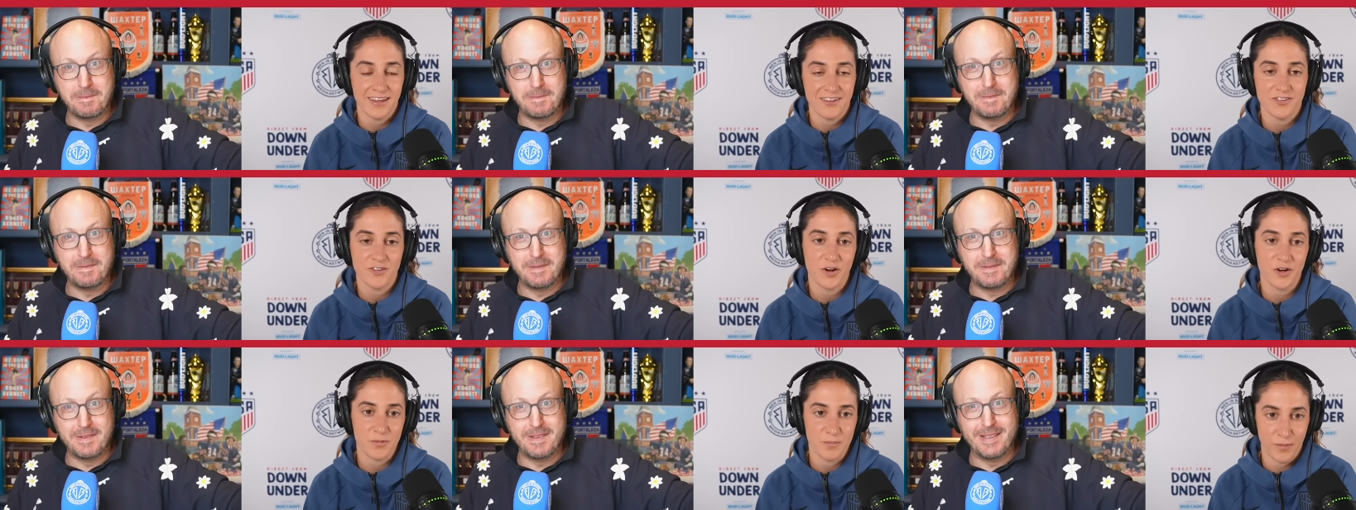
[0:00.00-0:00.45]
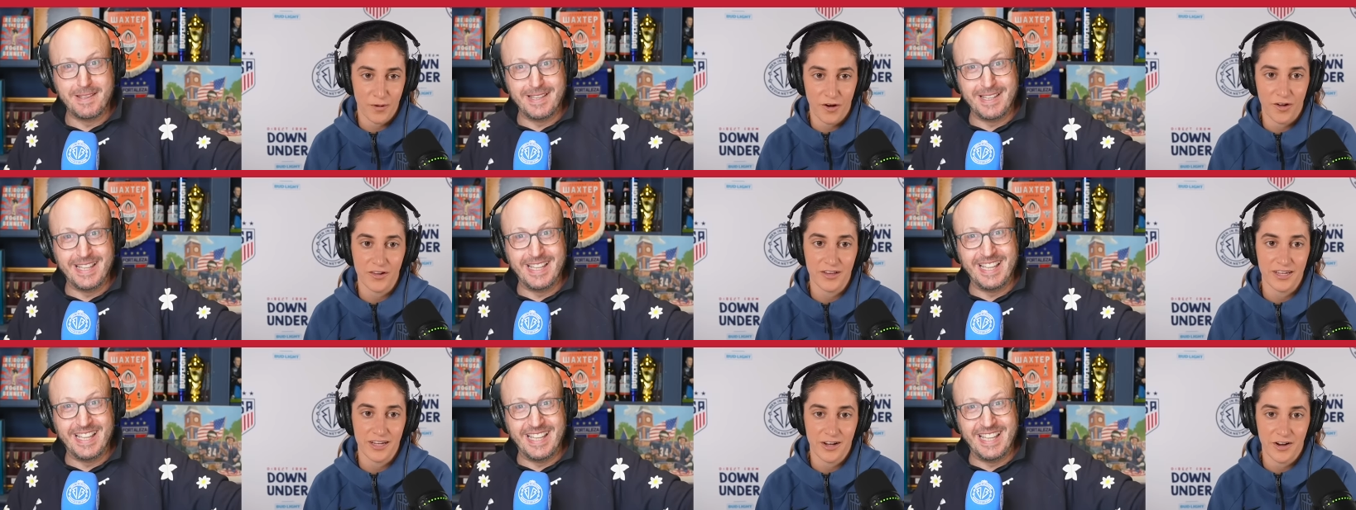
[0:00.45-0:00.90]
Speaker 1: started
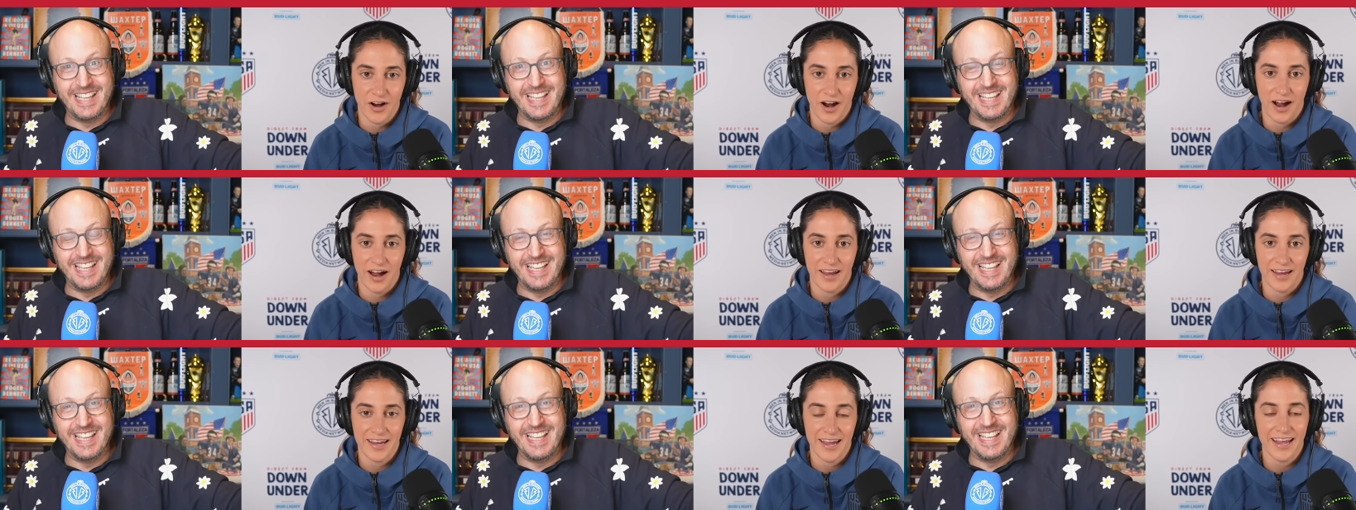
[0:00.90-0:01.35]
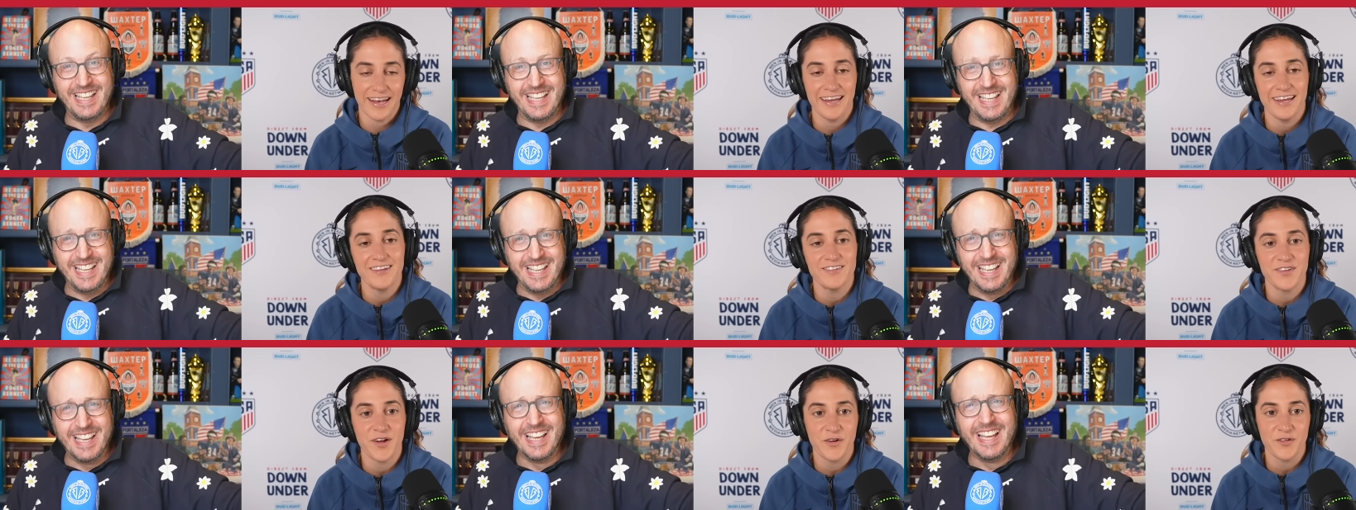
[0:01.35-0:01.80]
bawling, crying, and
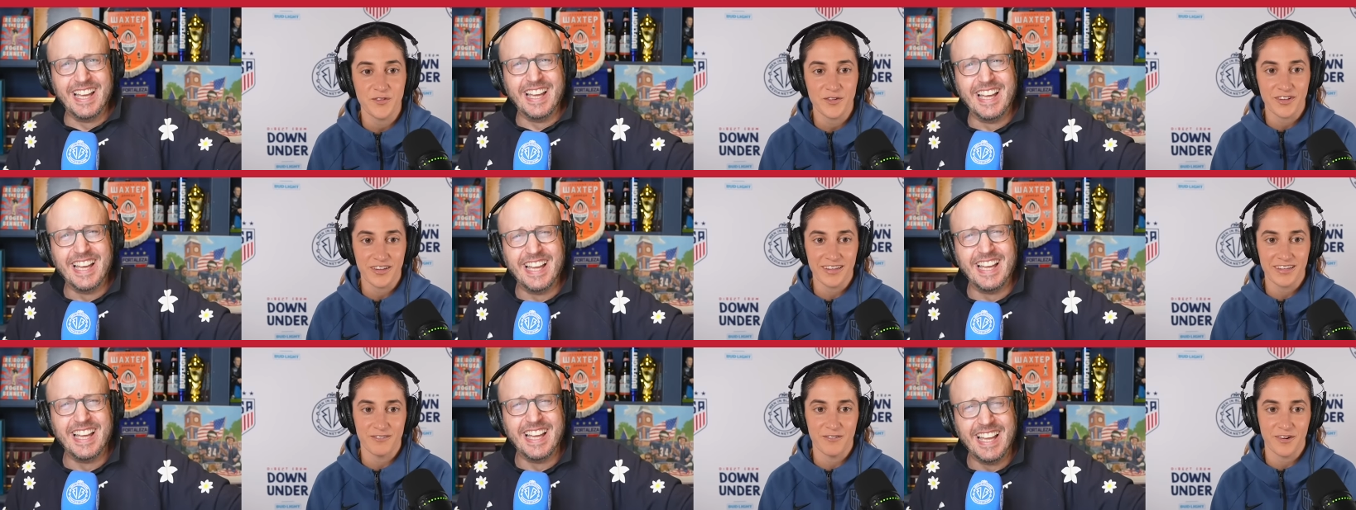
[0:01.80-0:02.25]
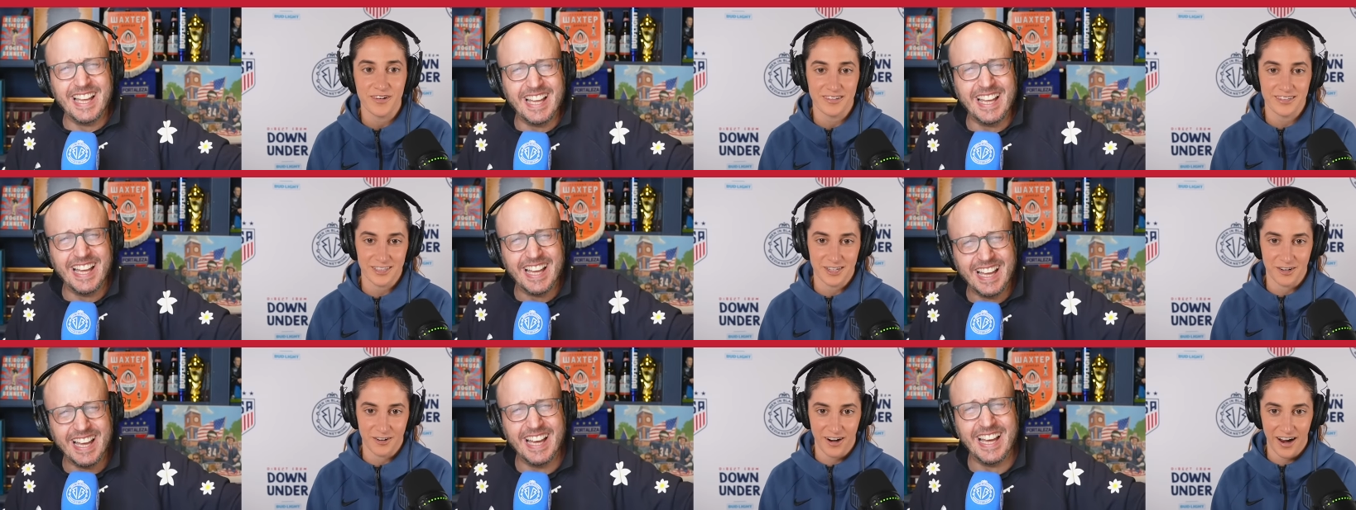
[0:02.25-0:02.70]
he's not really one to
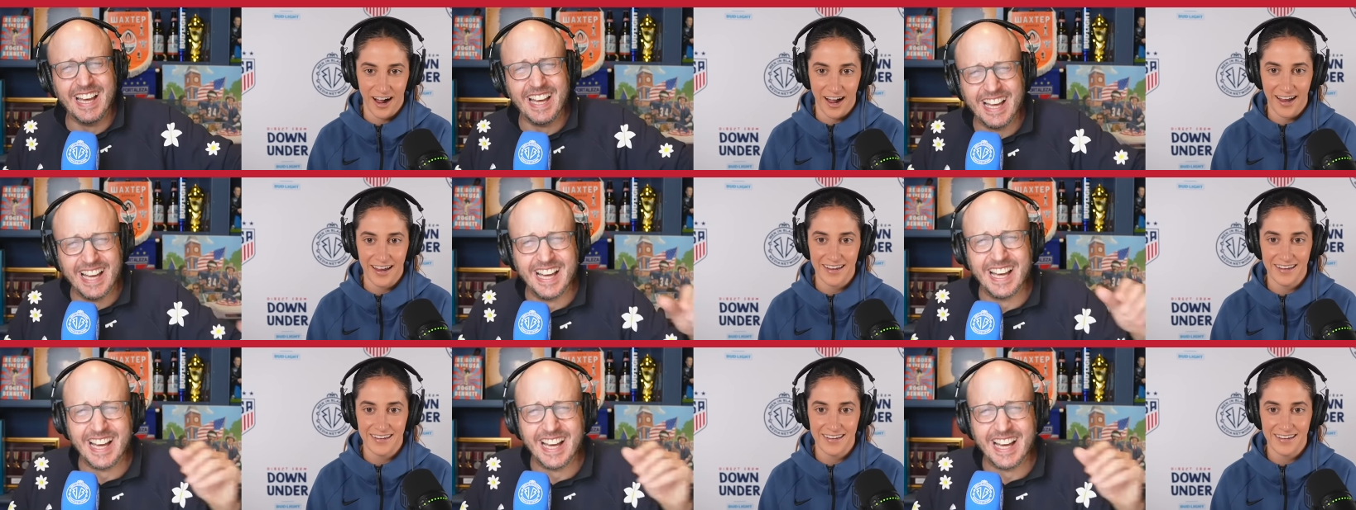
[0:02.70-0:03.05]
cry.